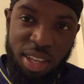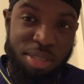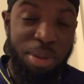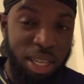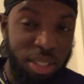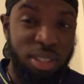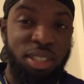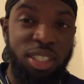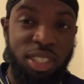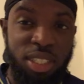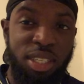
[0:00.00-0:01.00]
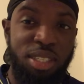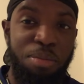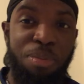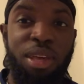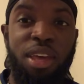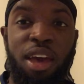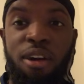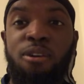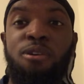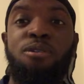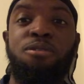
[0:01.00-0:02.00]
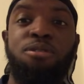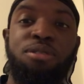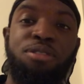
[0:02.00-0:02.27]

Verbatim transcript: It's mad. It's a big L.